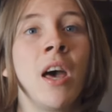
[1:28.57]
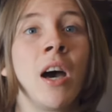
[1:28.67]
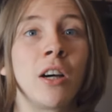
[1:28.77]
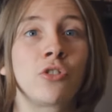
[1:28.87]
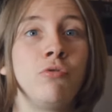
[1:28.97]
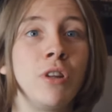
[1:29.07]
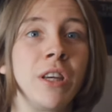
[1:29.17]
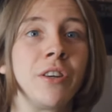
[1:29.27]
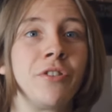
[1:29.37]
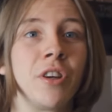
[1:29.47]
it was
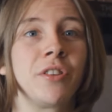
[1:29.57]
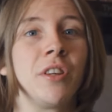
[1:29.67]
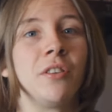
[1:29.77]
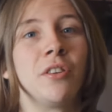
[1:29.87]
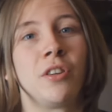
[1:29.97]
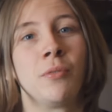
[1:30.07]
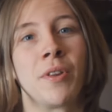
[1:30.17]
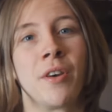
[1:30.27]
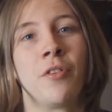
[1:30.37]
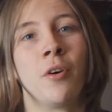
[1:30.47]
really interesting to see
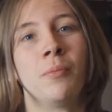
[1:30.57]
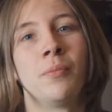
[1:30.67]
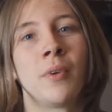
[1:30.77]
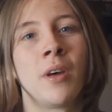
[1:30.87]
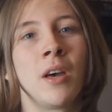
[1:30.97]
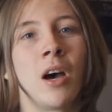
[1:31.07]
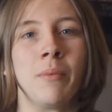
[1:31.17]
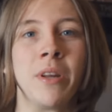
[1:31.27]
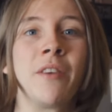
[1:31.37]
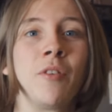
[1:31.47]
what they've done. I
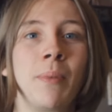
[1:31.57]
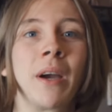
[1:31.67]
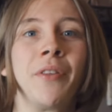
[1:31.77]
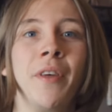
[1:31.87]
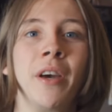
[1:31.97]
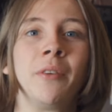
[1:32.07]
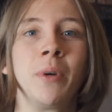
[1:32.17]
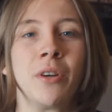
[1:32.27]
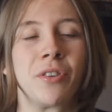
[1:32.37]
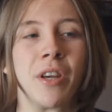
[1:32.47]
mean, even back then,
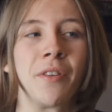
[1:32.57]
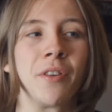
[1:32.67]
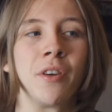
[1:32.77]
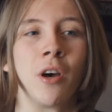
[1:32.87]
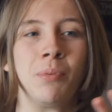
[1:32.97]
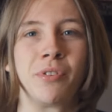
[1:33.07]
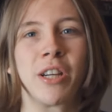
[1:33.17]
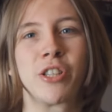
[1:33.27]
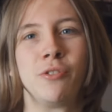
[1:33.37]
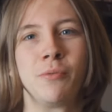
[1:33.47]
we were seeing the
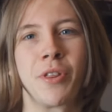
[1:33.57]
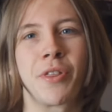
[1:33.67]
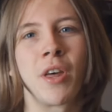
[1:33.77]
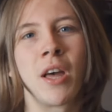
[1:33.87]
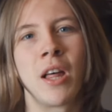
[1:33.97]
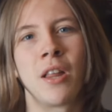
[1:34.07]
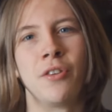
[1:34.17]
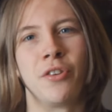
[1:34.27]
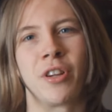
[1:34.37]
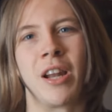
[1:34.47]
obsession with
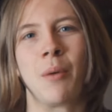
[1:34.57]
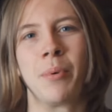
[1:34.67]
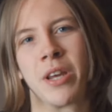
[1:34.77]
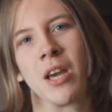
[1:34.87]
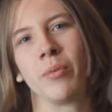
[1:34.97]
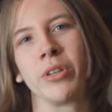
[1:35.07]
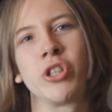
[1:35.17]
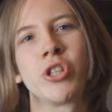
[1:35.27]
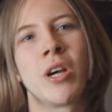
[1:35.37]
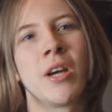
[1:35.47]
the celebrity
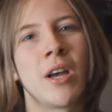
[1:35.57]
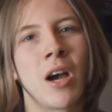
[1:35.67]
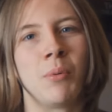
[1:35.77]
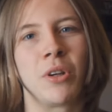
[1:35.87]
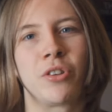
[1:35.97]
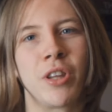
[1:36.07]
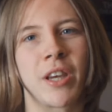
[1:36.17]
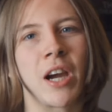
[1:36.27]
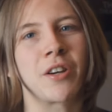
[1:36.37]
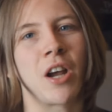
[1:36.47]
image. And we could see
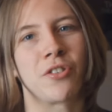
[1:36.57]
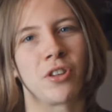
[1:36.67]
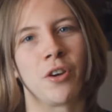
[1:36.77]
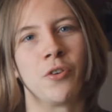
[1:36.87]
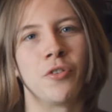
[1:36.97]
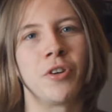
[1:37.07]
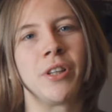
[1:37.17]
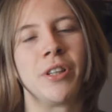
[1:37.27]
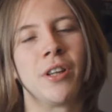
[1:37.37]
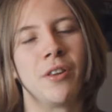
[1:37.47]
the character hasn't got over
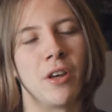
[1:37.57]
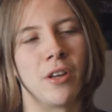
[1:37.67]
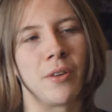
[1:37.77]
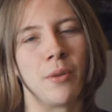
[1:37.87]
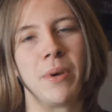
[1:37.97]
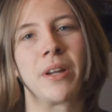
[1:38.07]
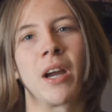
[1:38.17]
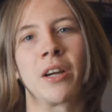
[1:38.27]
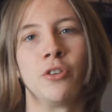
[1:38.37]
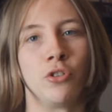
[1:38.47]
it, the, the main
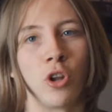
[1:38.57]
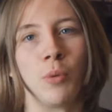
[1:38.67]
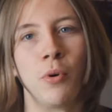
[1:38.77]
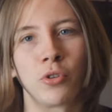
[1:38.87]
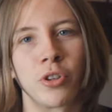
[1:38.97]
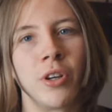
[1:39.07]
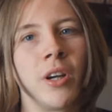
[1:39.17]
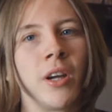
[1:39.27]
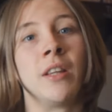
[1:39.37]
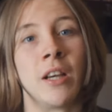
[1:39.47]
character who's on the
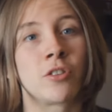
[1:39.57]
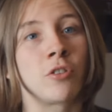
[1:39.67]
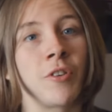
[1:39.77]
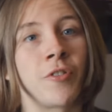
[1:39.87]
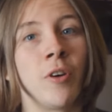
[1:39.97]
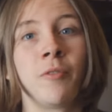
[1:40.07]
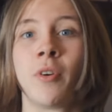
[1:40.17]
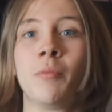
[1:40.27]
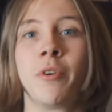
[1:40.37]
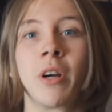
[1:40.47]
poster. It's a great film
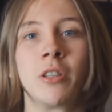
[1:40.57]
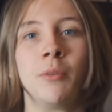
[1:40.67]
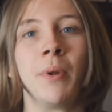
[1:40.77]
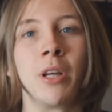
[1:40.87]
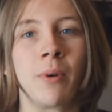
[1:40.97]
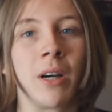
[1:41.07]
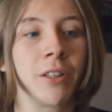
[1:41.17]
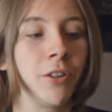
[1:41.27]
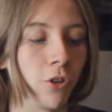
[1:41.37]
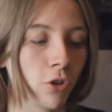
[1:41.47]
from director Billy
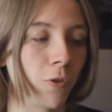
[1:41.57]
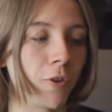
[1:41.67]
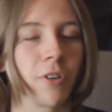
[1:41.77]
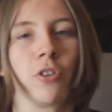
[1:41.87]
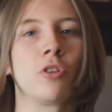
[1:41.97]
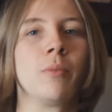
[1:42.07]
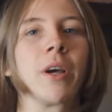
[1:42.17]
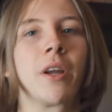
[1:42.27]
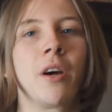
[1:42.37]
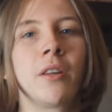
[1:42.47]
Wilder, He also directed Some
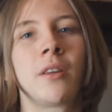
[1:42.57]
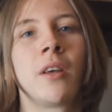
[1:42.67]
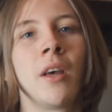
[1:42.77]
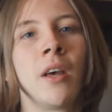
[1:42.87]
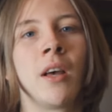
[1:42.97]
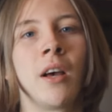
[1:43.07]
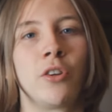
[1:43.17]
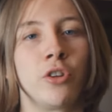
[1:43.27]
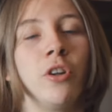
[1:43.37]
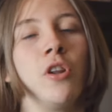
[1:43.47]
Like It Hot.
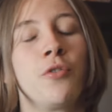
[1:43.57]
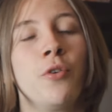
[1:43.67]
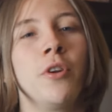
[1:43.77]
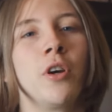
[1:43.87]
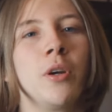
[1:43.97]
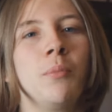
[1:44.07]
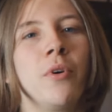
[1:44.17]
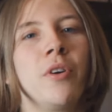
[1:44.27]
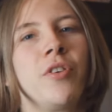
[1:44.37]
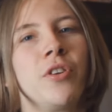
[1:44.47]
I certainly look forward to looking at
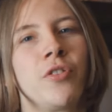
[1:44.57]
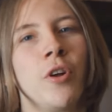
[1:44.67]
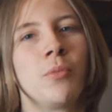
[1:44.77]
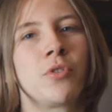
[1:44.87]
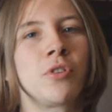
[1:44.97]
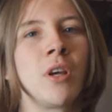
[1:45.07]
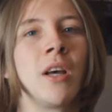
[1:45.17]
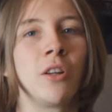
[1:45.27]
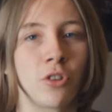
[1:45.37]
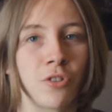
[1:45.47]
more of his films.
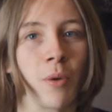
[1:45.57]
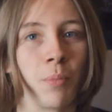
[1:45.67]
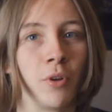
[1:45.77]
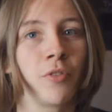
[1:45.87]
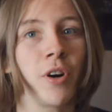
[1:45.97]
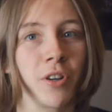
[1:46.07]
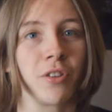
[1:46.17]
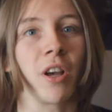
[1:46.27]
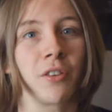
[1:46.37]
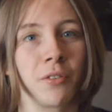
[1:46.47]
And Sunset Boulevard
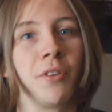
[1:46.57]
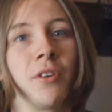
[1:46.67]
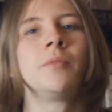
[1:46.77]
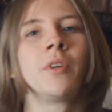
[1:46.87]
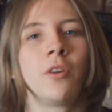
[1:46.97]
is excellent.